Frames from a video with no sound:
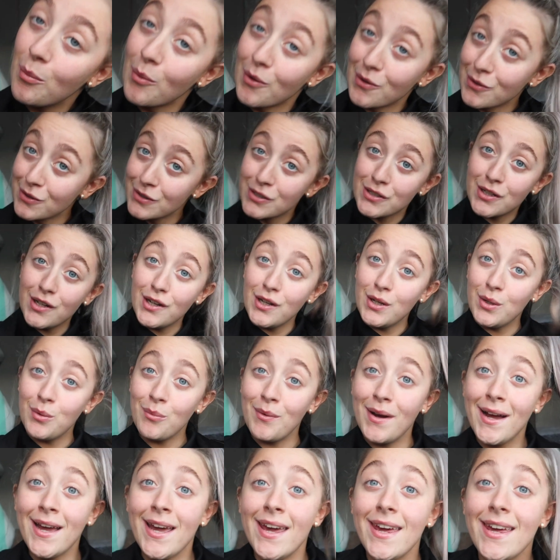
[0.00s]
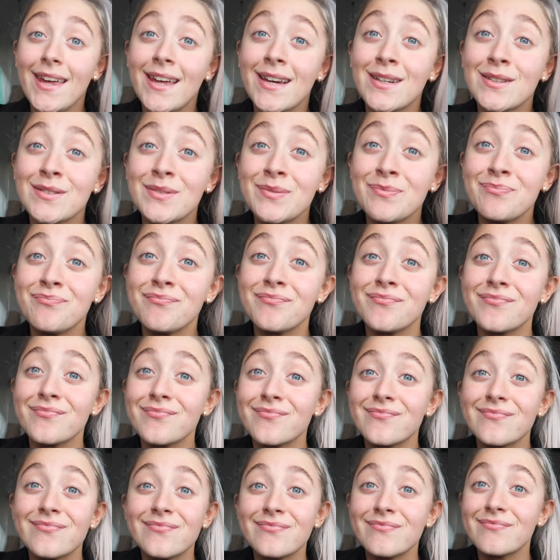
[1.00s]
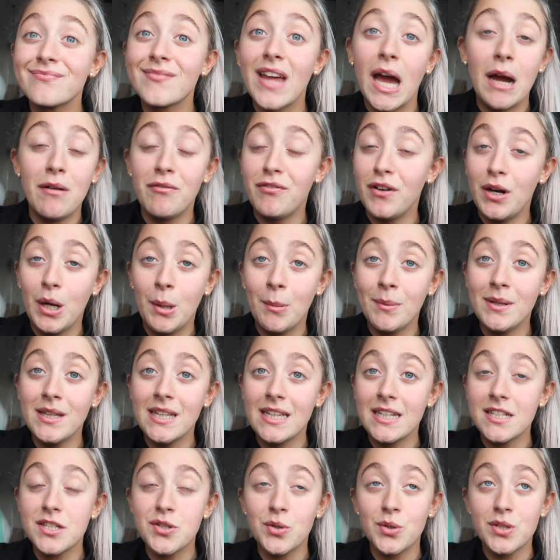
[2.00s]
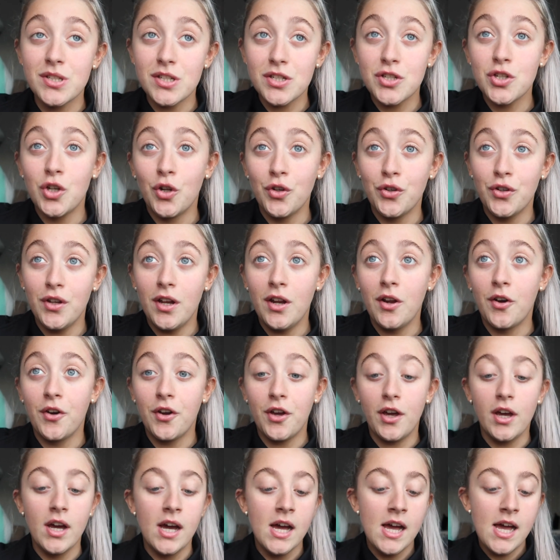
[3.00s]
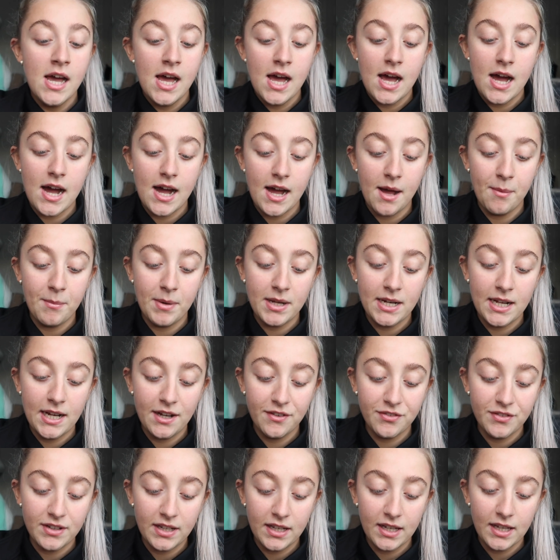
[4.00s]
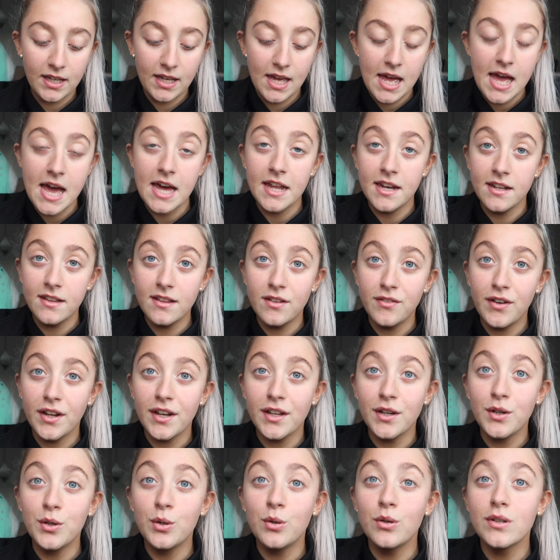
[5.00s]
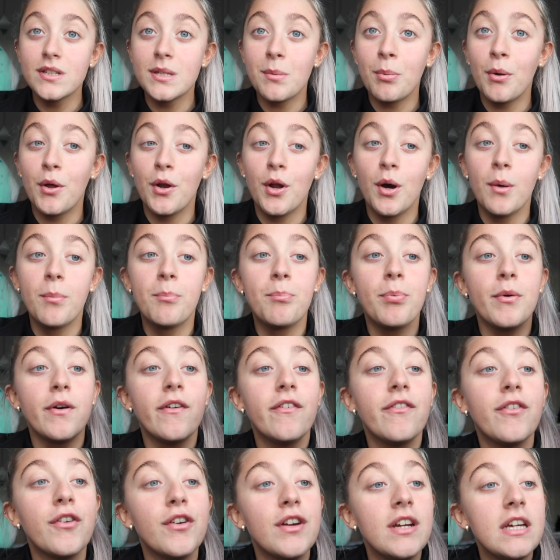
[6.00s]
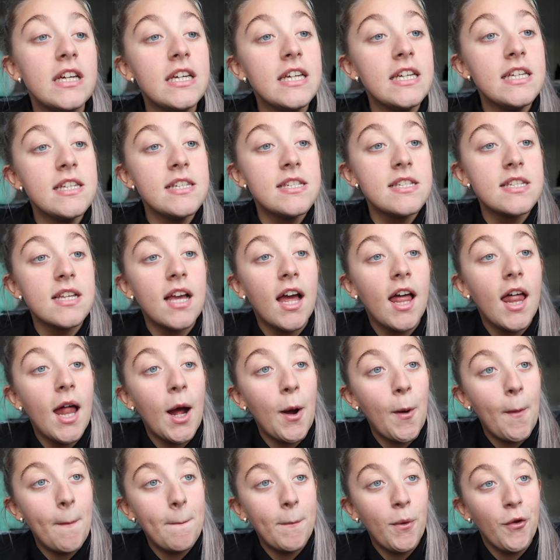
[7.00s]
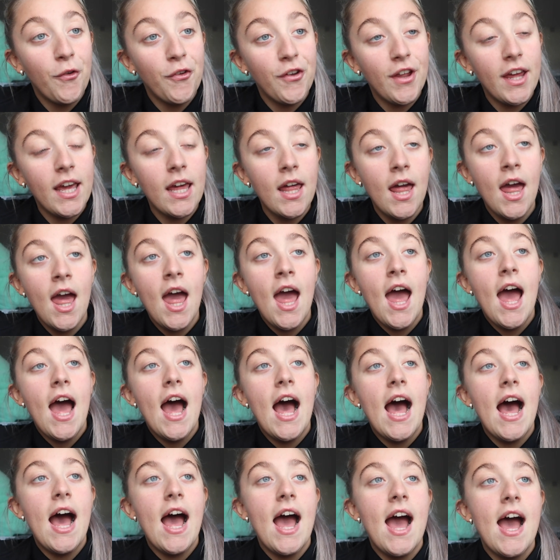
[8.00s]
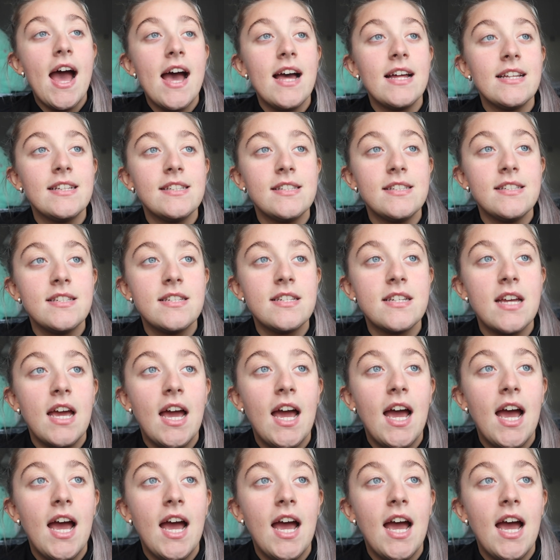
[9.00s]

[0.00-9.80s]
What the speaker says: wondering why I'm filming this. So it's a Sunday now, and I have to edit the video to put up for yous on Monday, and